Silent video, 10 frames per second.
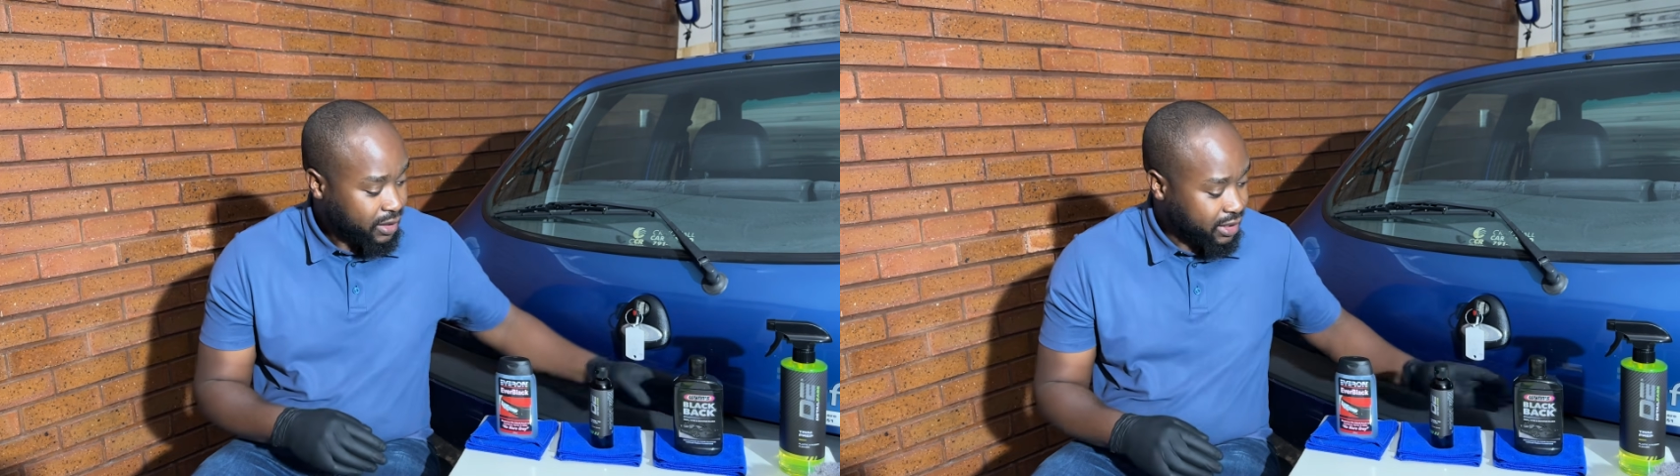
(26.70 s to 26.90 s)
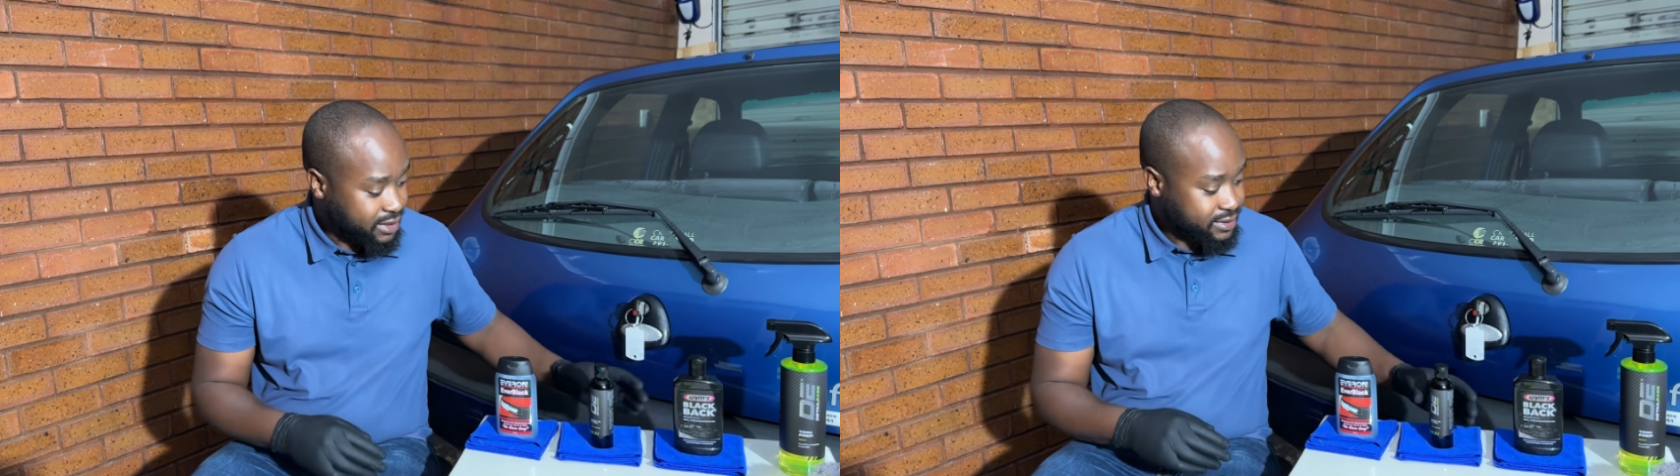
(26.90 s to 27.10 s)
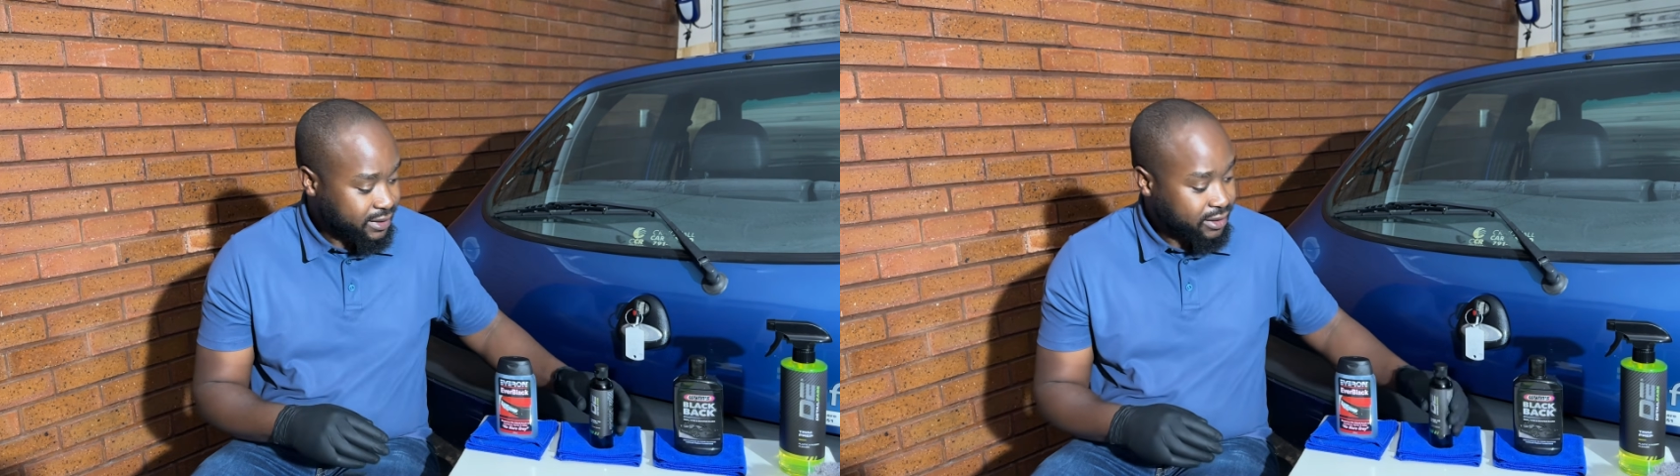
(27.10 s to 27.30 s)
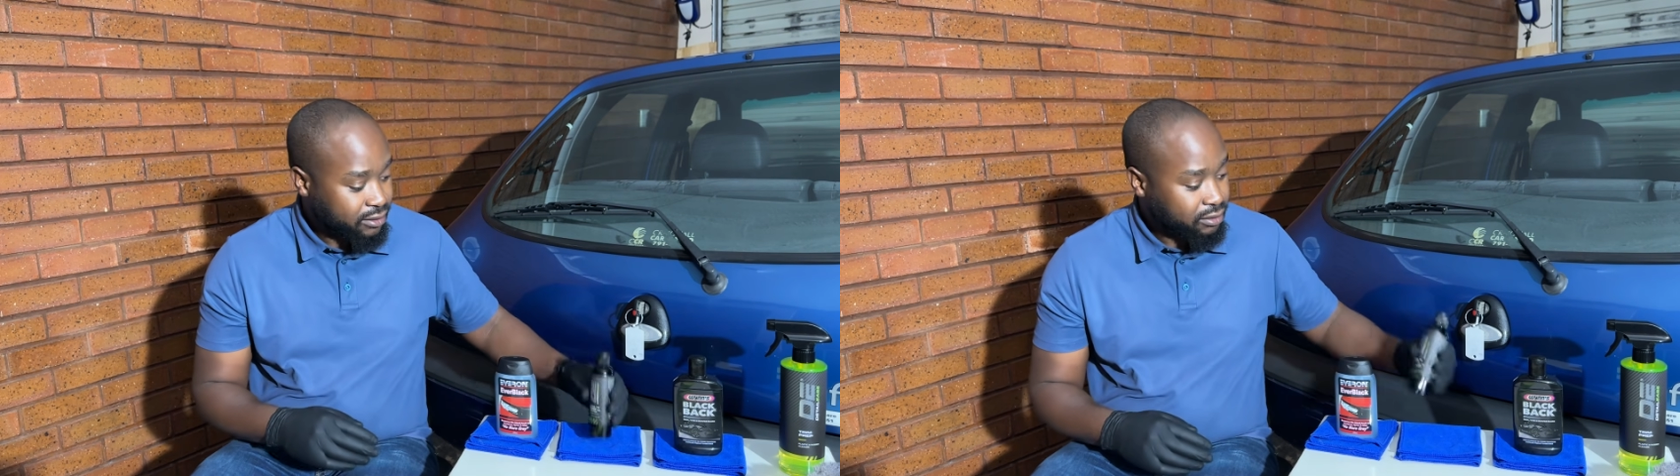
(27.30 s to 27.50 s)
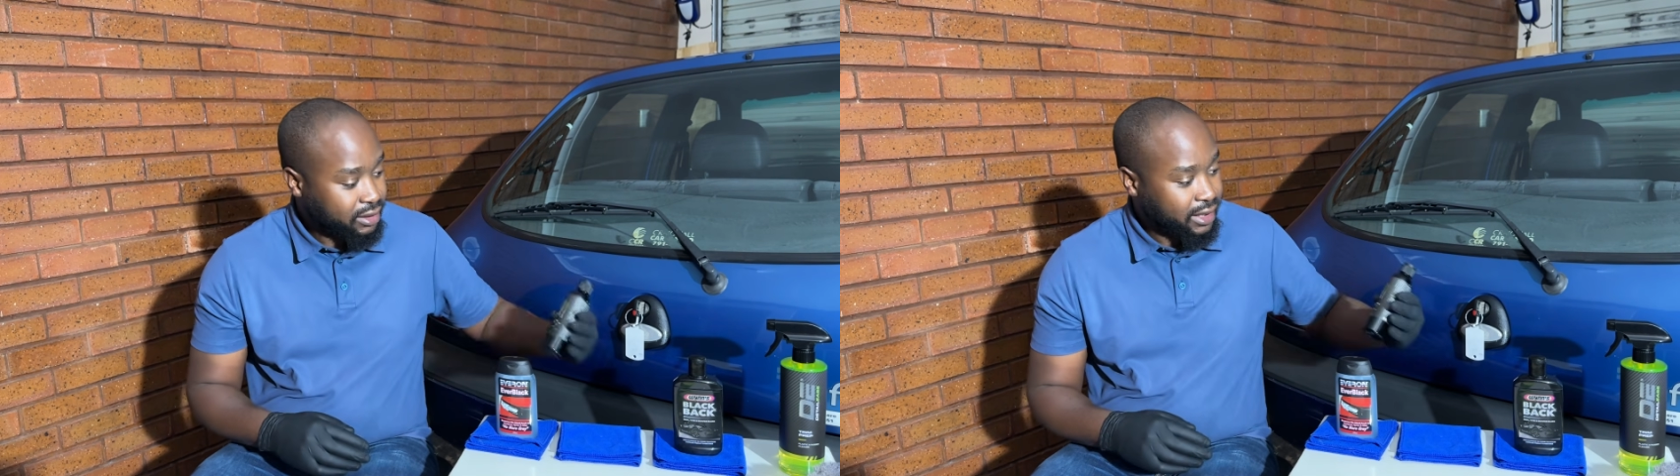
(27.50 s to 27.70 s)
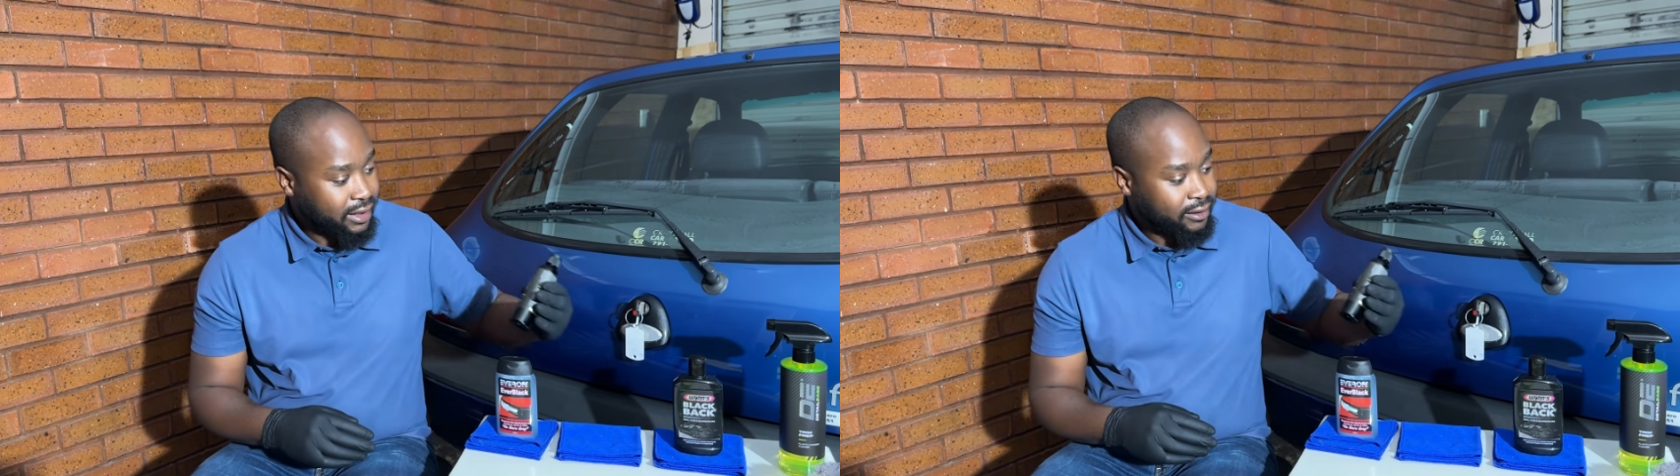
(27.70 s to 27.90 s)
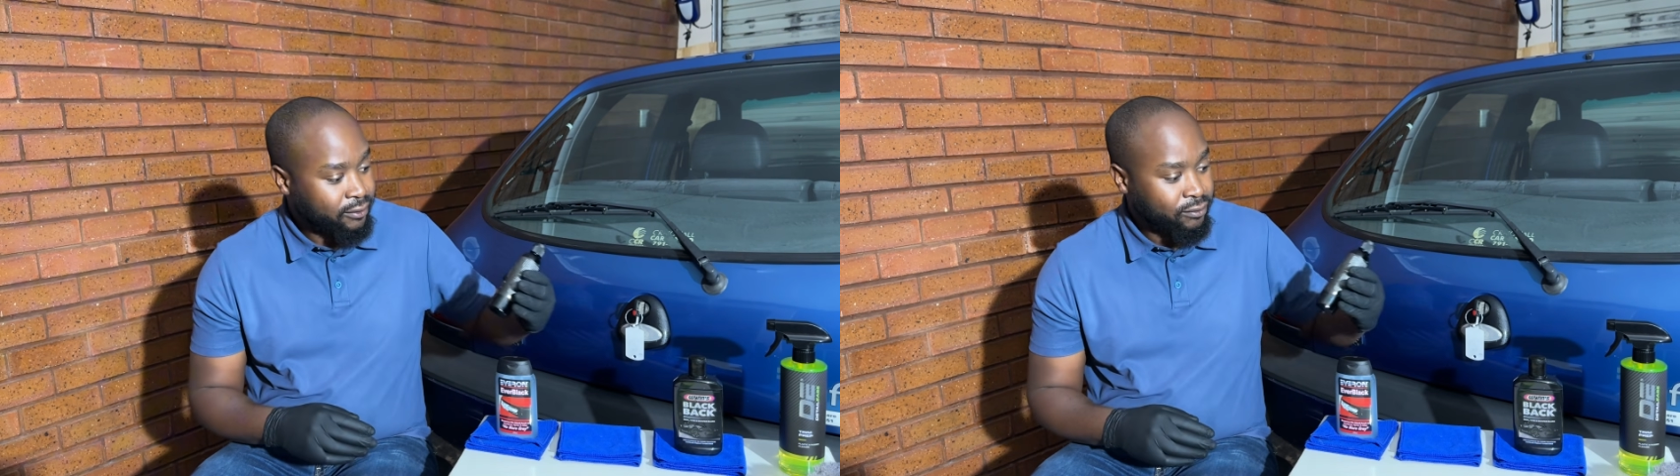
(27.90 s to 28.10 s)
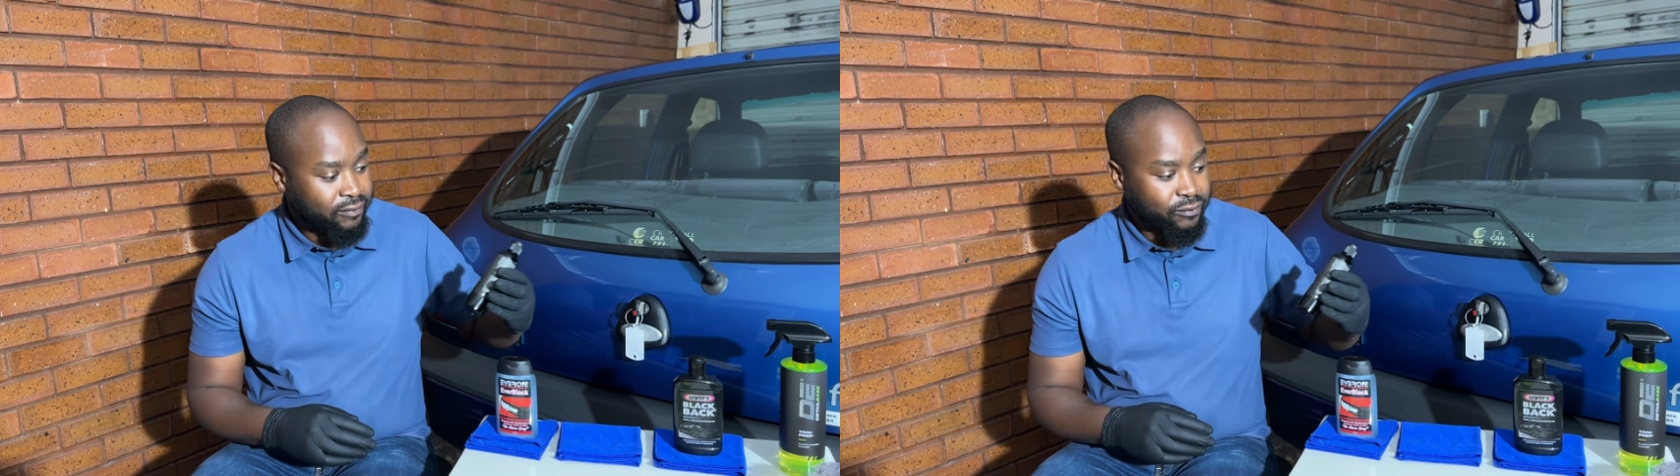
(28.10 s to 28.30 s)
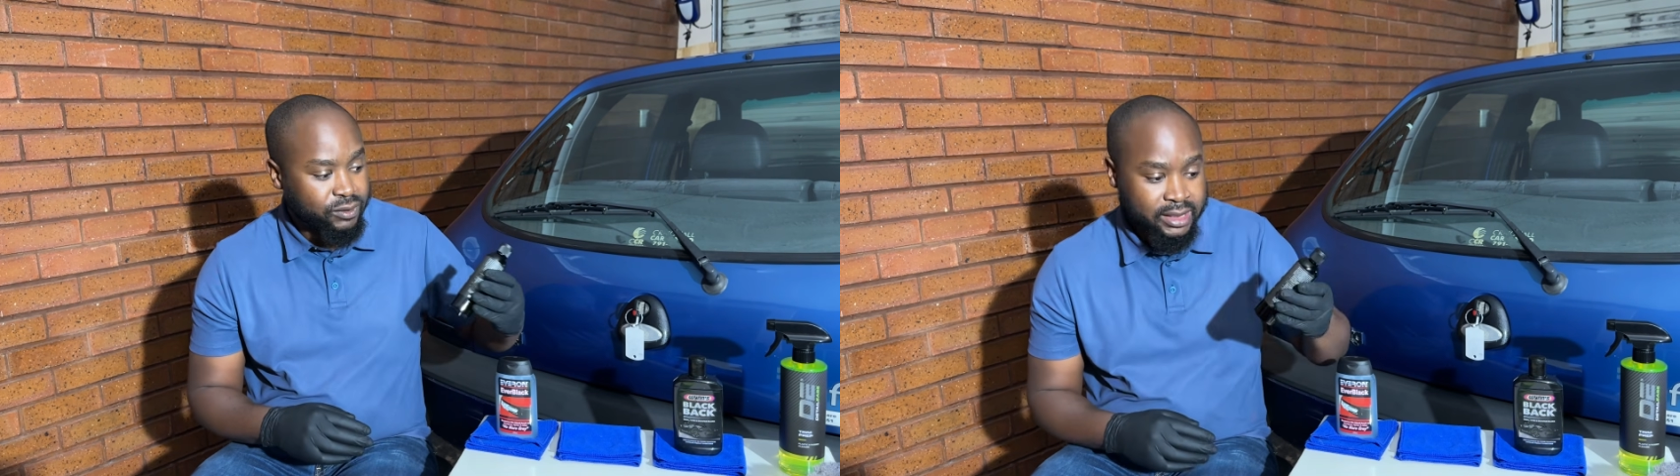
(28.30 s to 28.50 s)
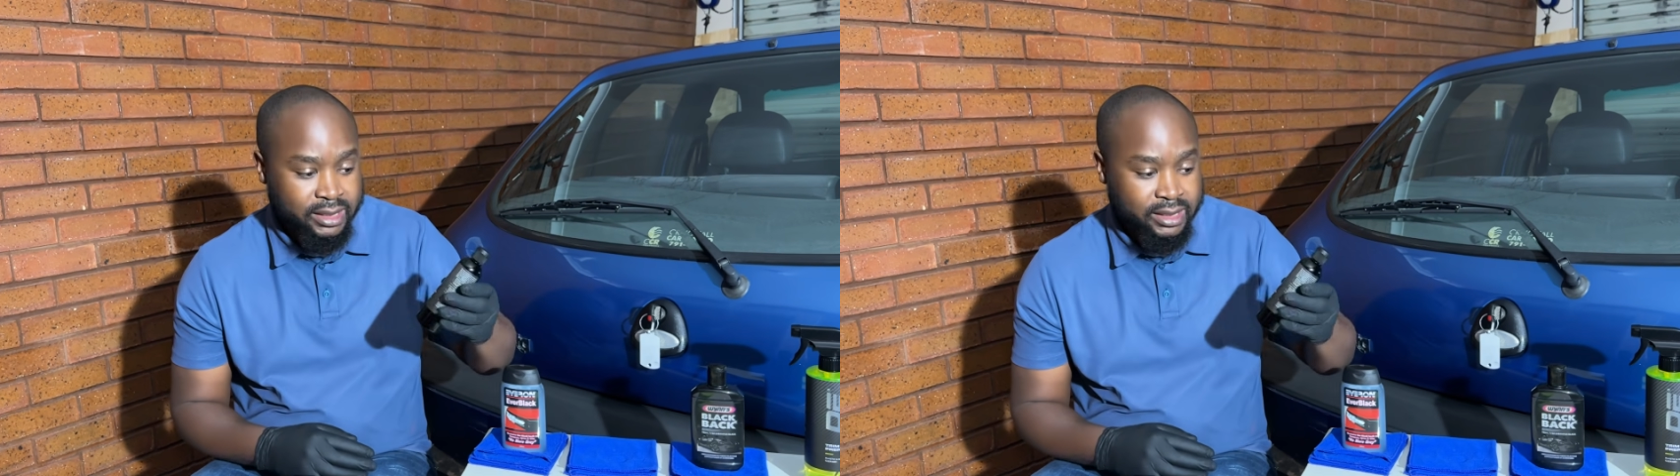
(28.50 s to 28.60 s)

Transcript: And second on the line we've got